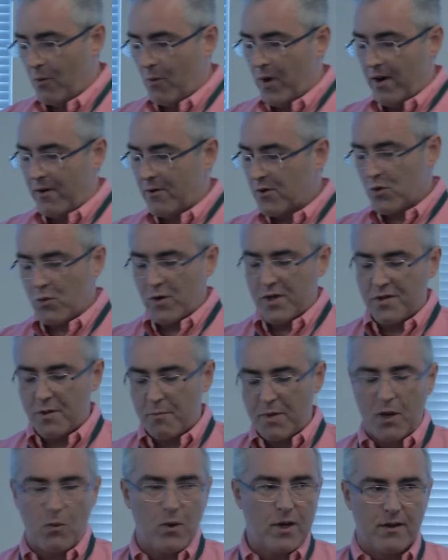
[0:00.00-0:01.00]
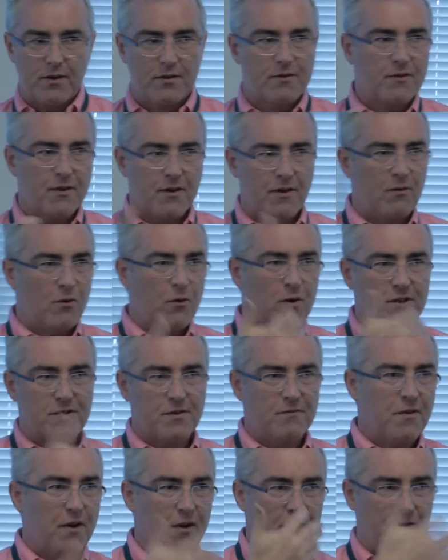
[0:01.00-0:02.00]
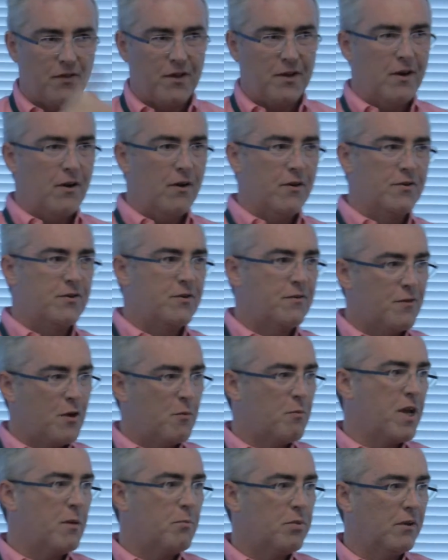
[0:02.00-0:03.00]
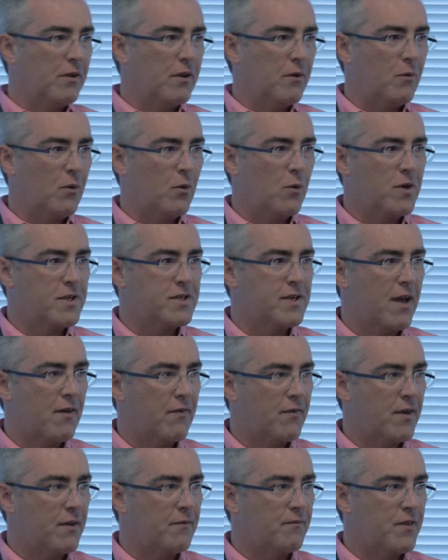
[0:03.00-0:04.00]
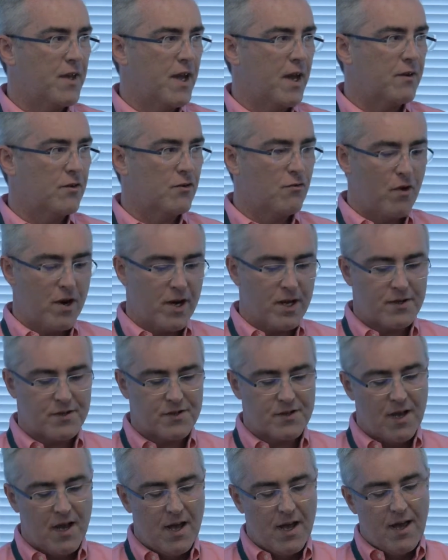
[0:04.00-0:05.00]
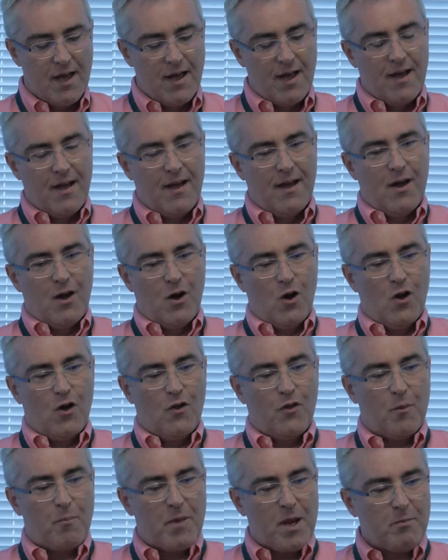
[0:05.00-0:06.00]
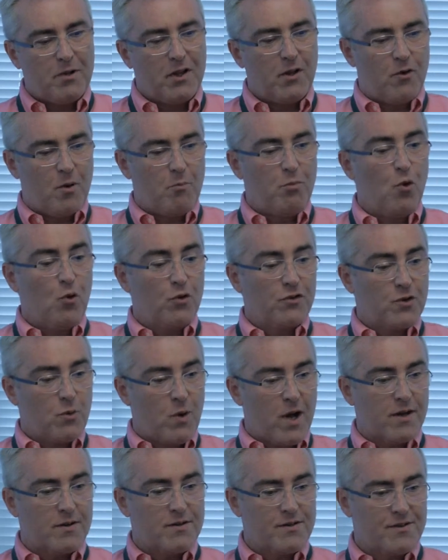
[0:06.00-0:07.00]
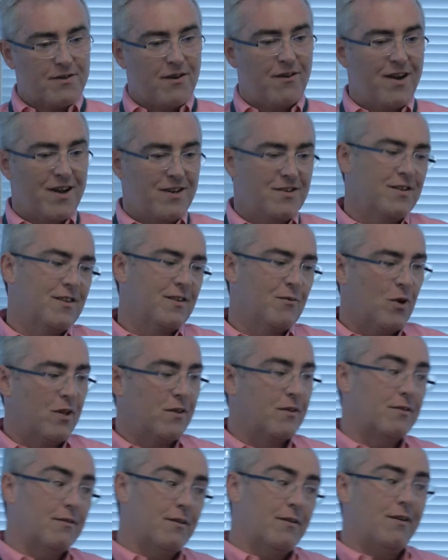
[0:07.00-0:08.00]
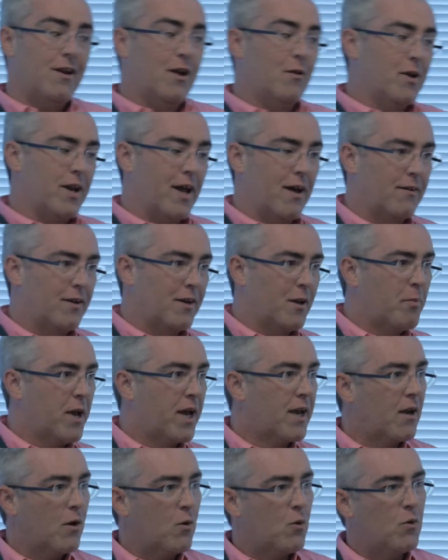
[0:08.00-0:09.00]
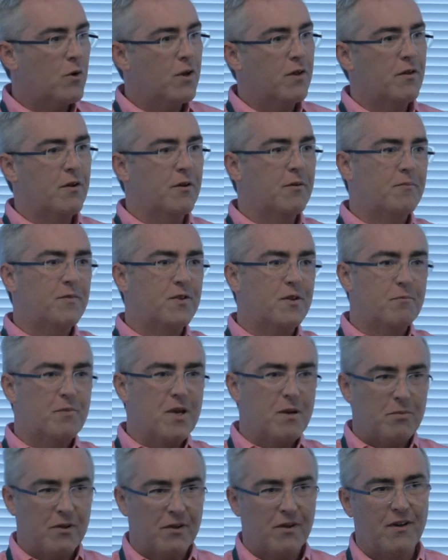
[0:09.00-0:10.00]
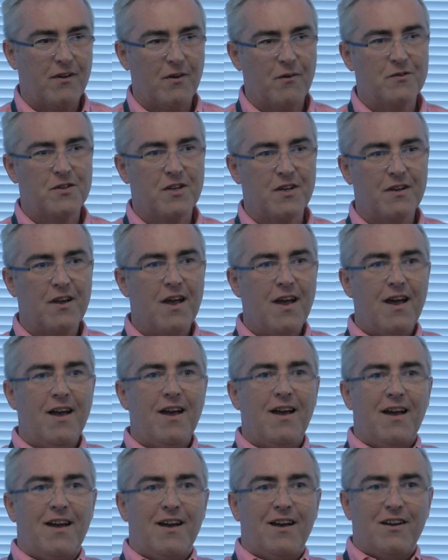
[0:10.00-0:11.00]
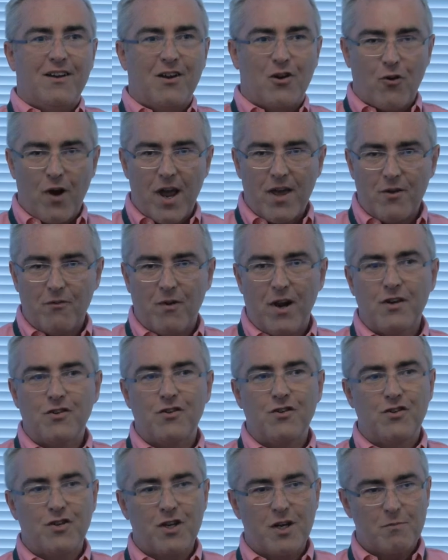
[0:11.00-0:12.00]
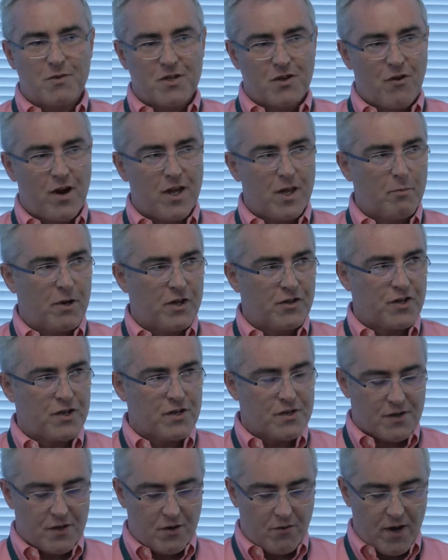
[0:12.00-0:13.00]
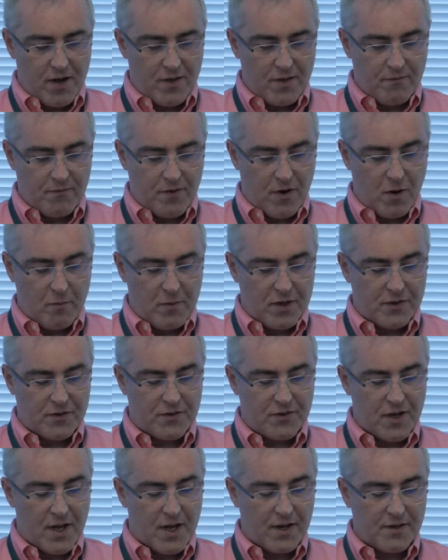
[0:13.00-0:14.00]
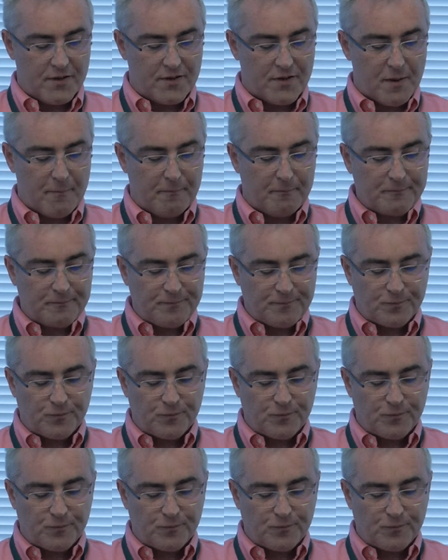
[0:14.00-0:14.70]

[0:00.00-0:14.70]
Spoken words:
where it's always the bigwigs that are always the last few people that will always get the end credits, the people that are important to us are actually the ones that are lower down in the pecking order, the people that obviously create the relationships, create the budgets, and create the environments. And